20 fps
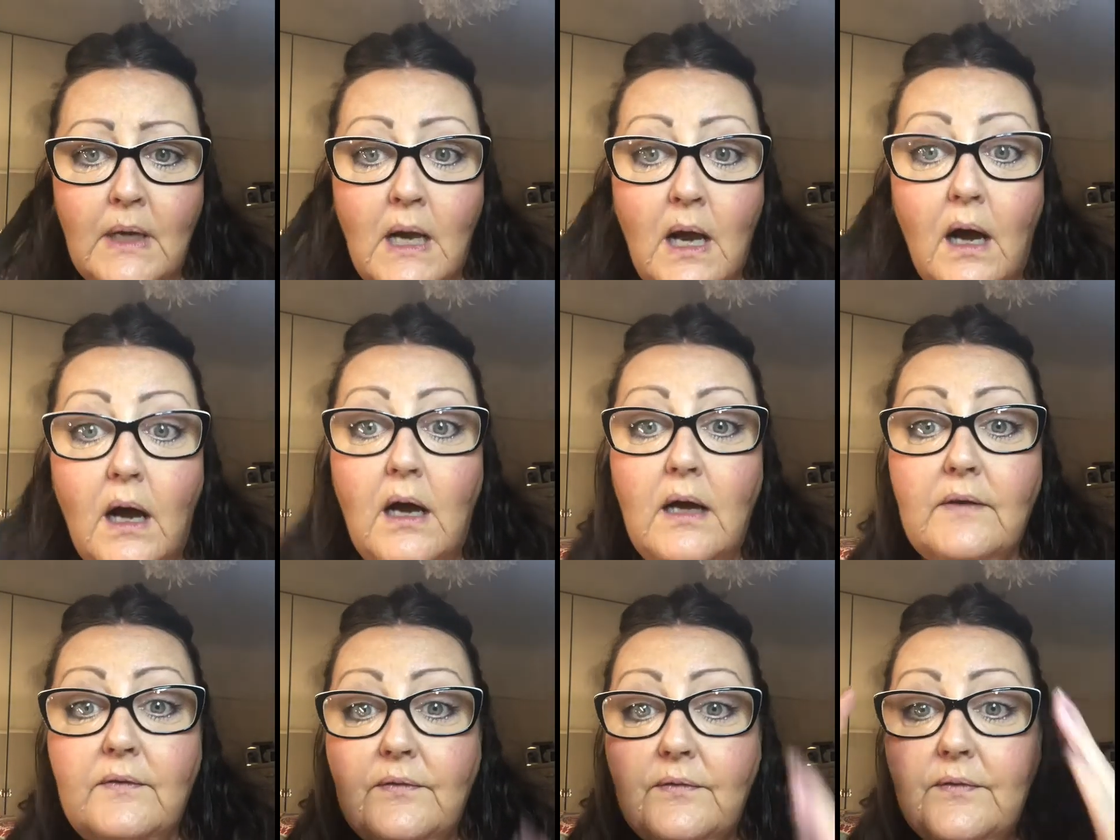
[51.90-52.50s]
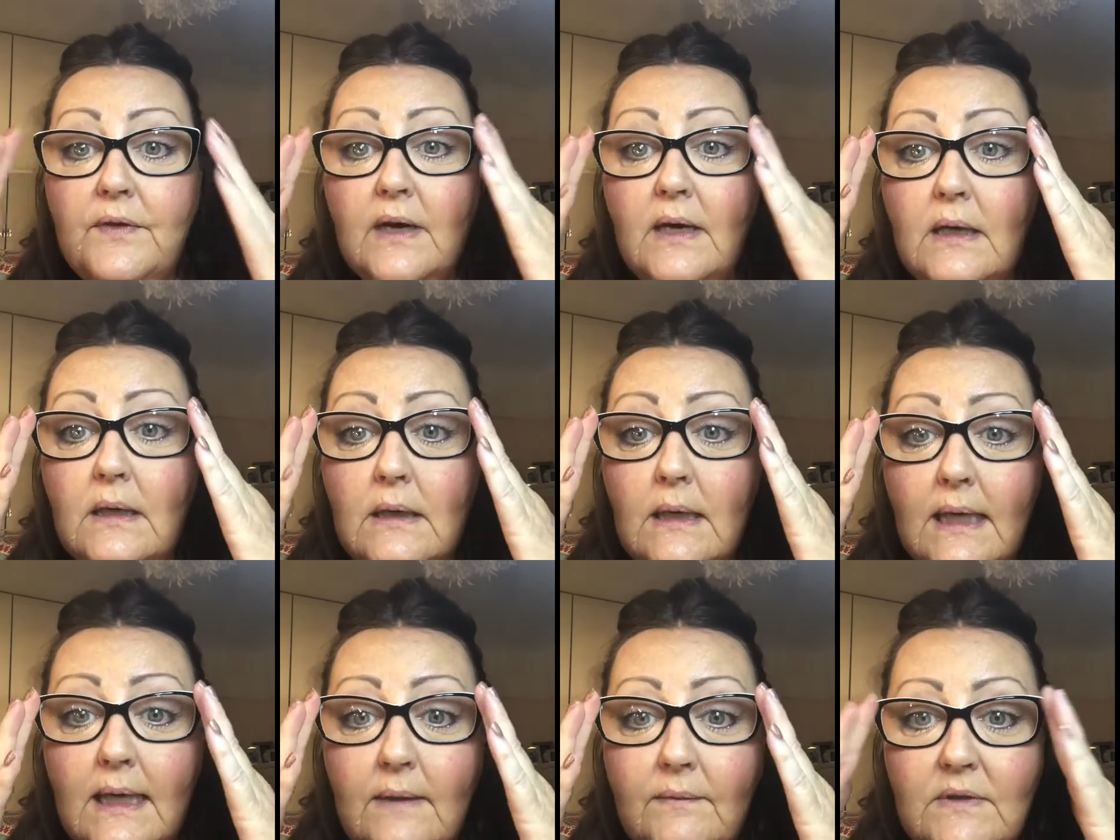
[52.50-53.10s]
I've
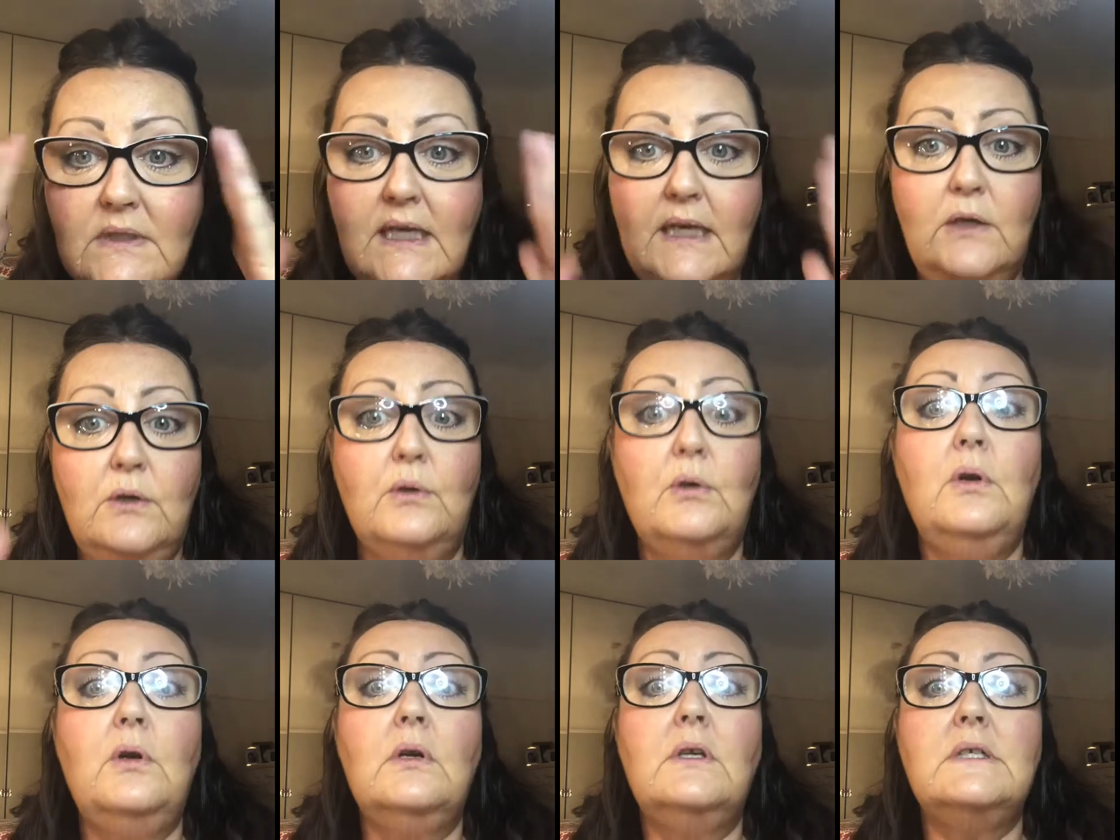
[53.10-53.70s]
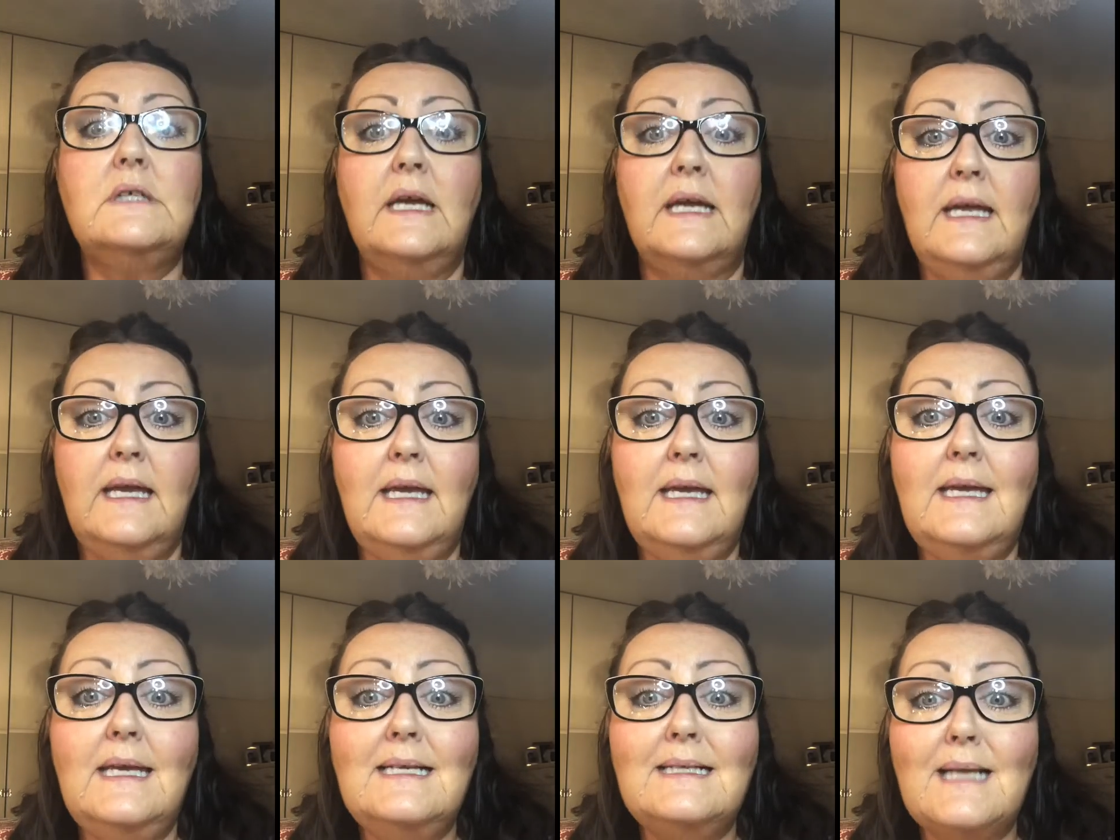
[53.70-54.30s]
even taken on holiday. It
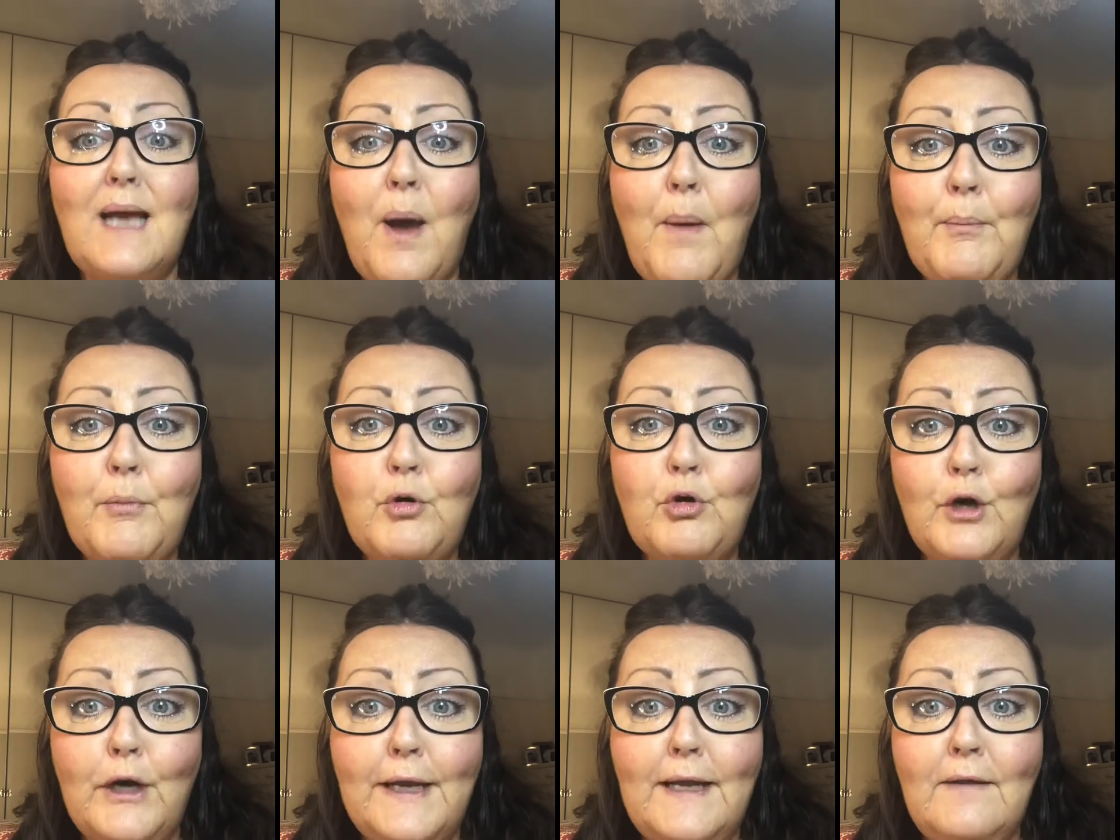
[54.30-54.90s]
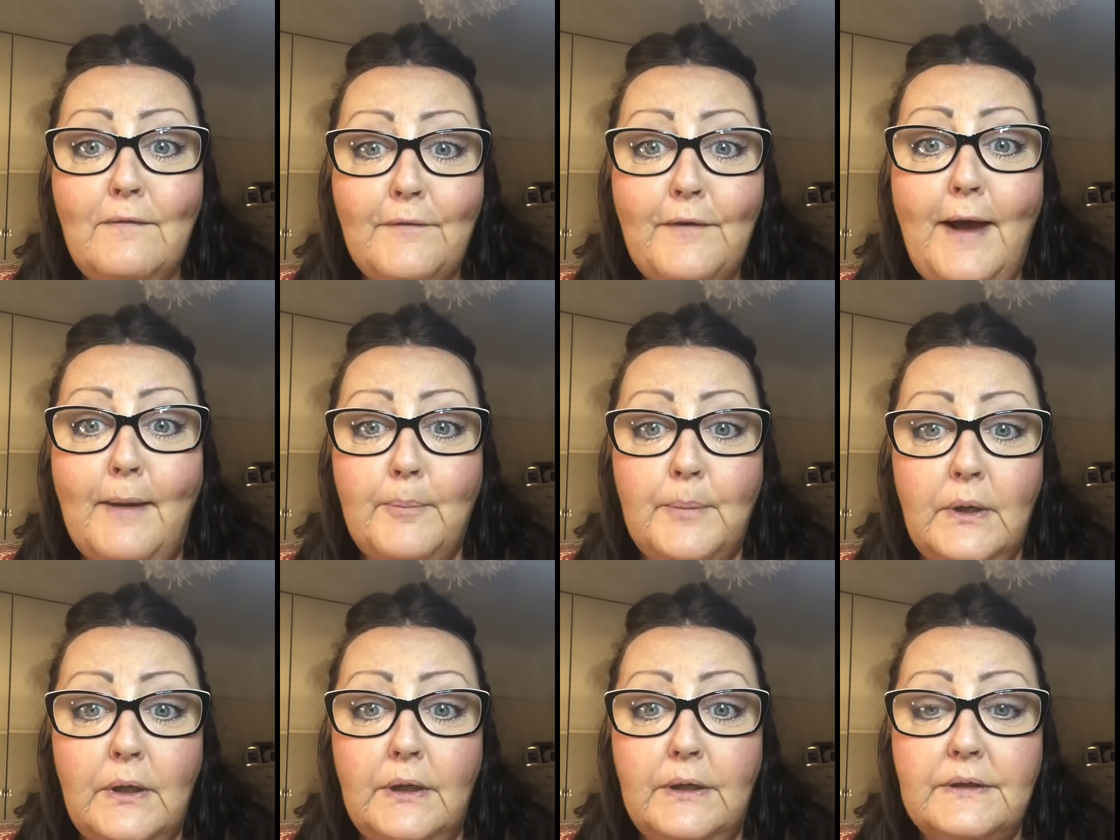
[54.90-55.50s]
is pretty
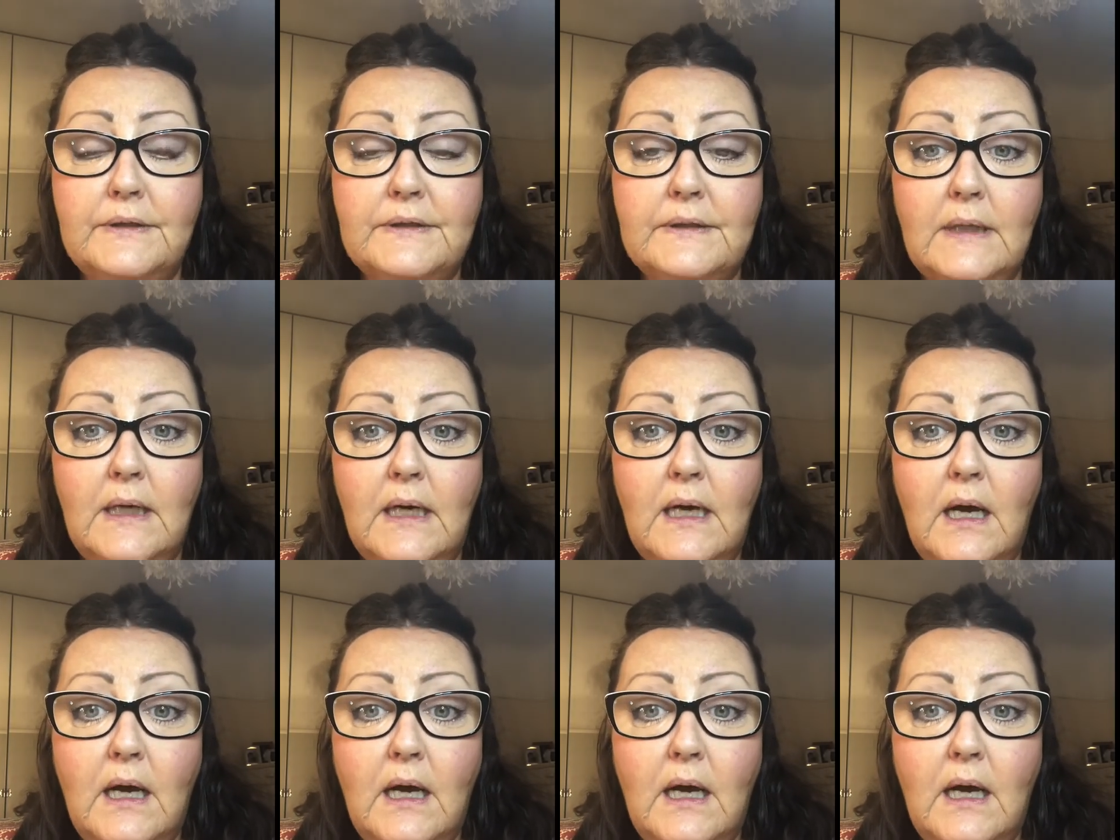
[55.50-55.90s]
fabulous.